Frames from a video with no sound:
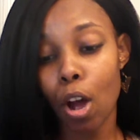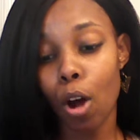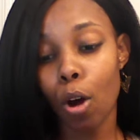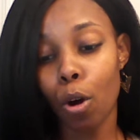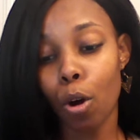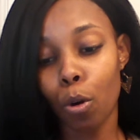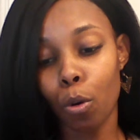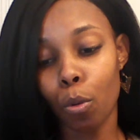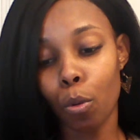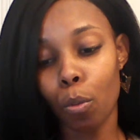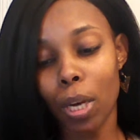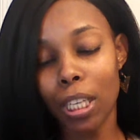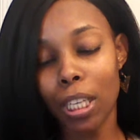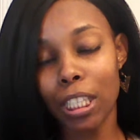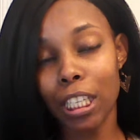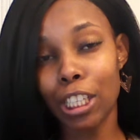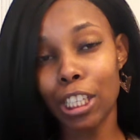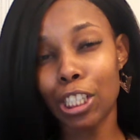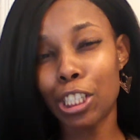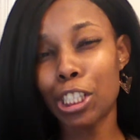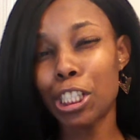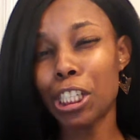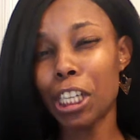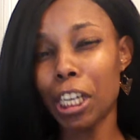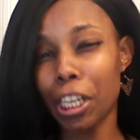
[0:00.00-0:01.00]
who was a
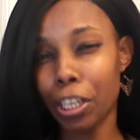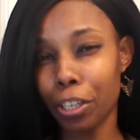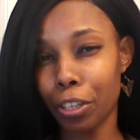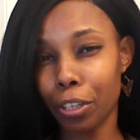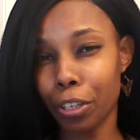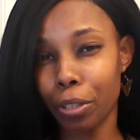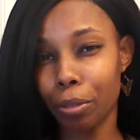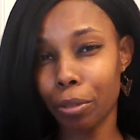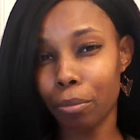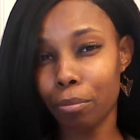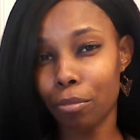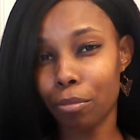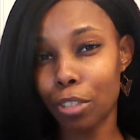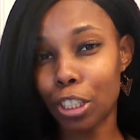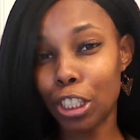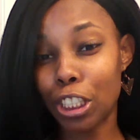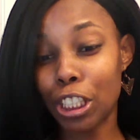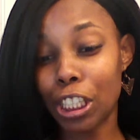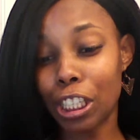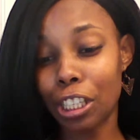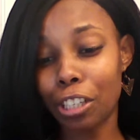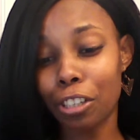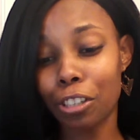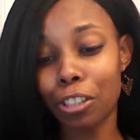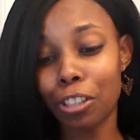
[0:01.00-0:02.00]
cheater.
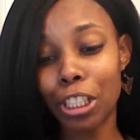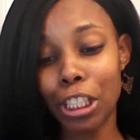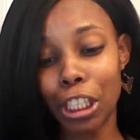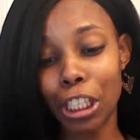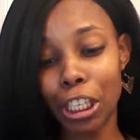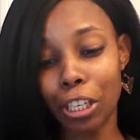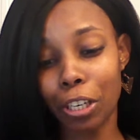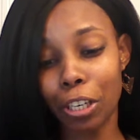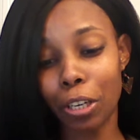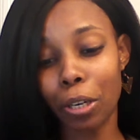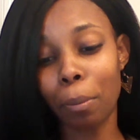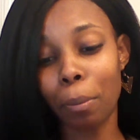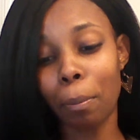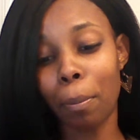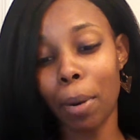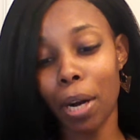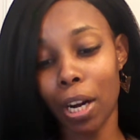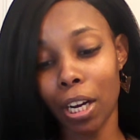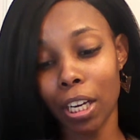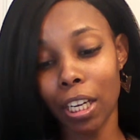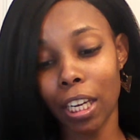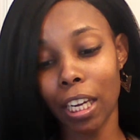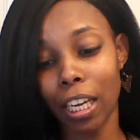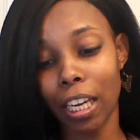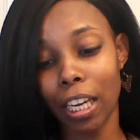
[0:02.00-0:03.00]
Cheater, cheater,
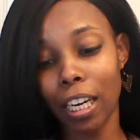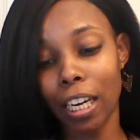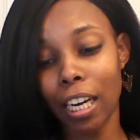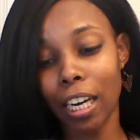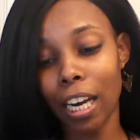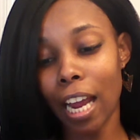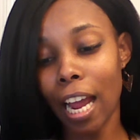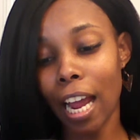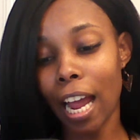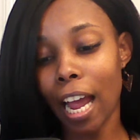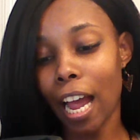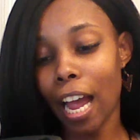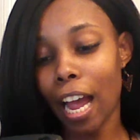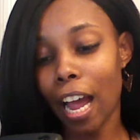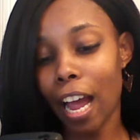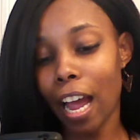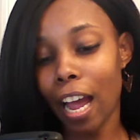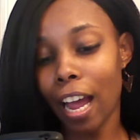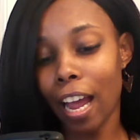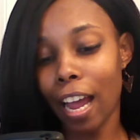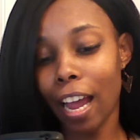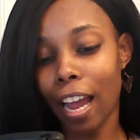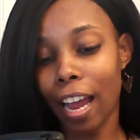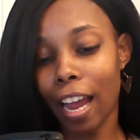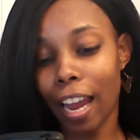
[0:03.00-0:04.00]
pumpkin,
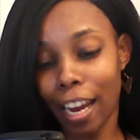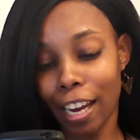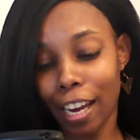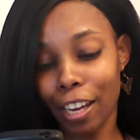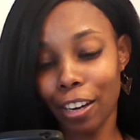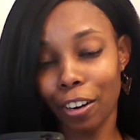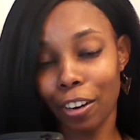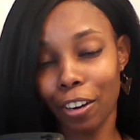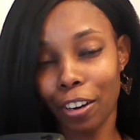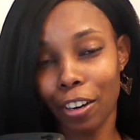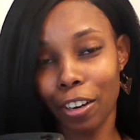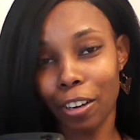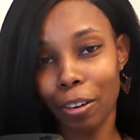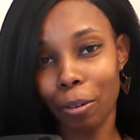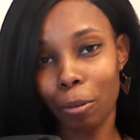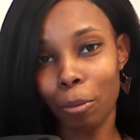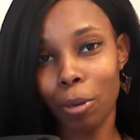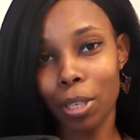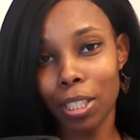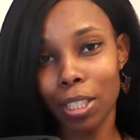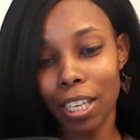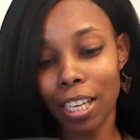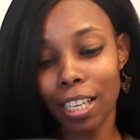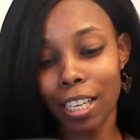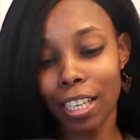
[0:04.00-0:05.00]
eater
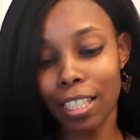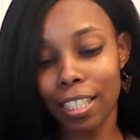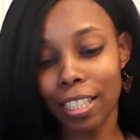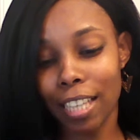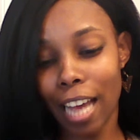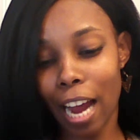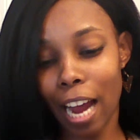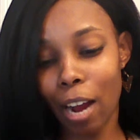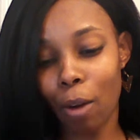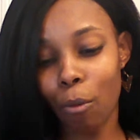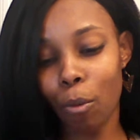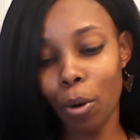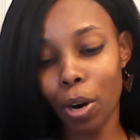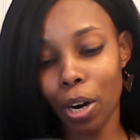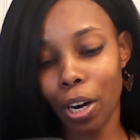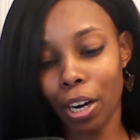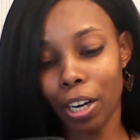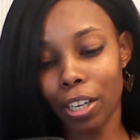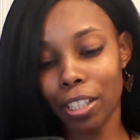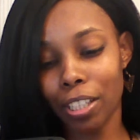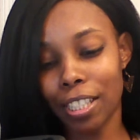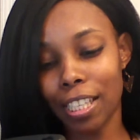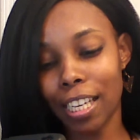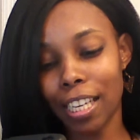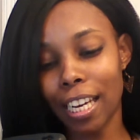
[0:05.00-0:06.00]
was her exact
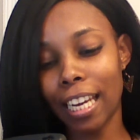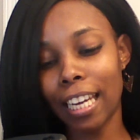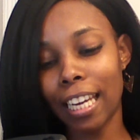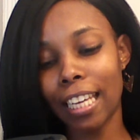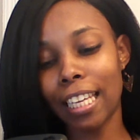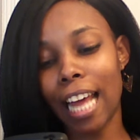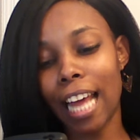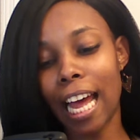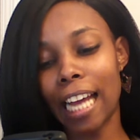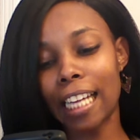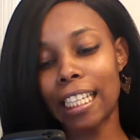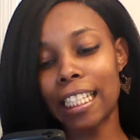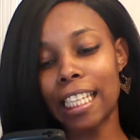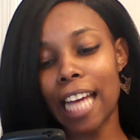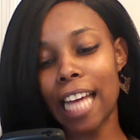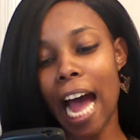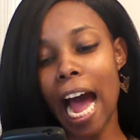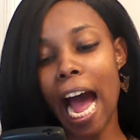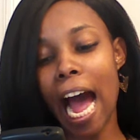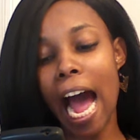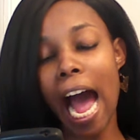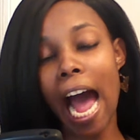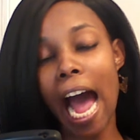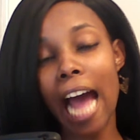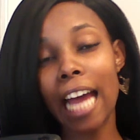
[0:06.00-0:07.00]
words. He liked to
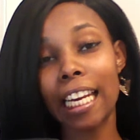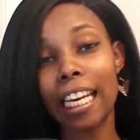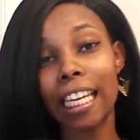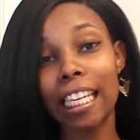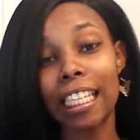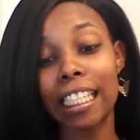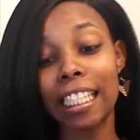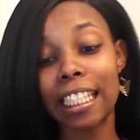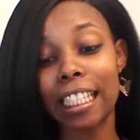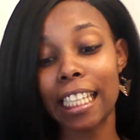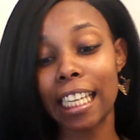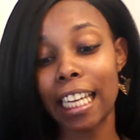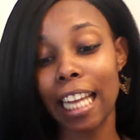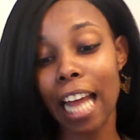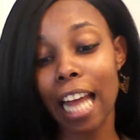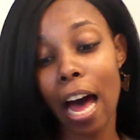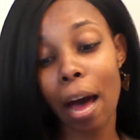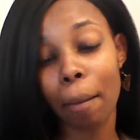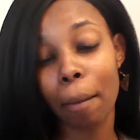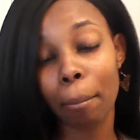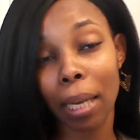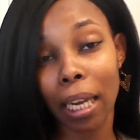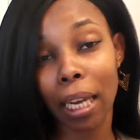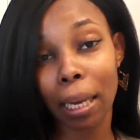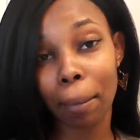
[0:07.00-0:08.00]
hide his
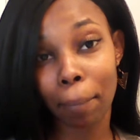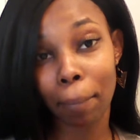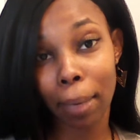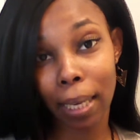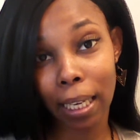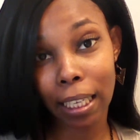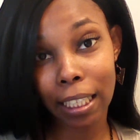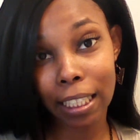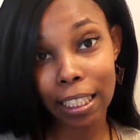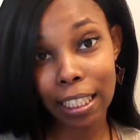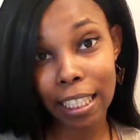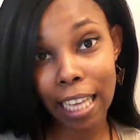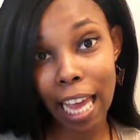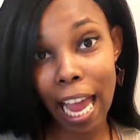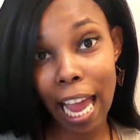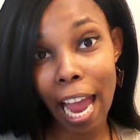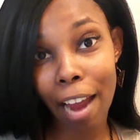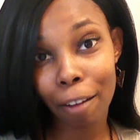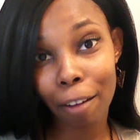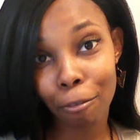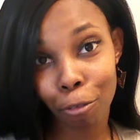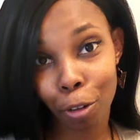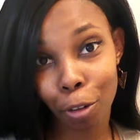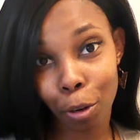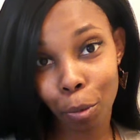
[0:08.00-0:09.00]
salami meats
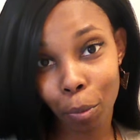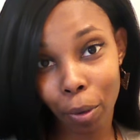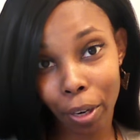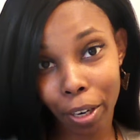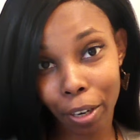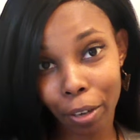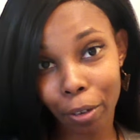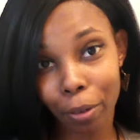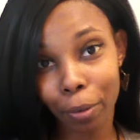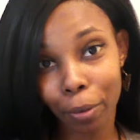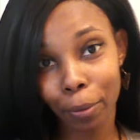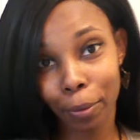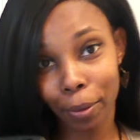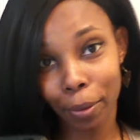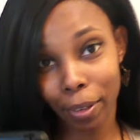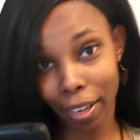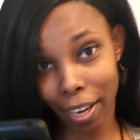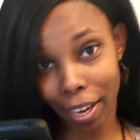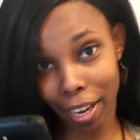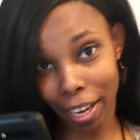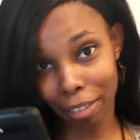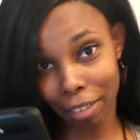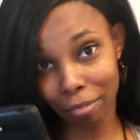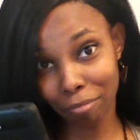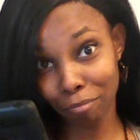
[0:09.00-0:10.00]
everywhere,
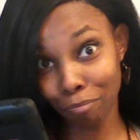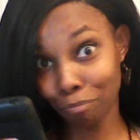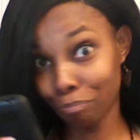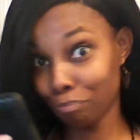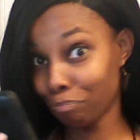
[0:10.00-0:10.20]
okay?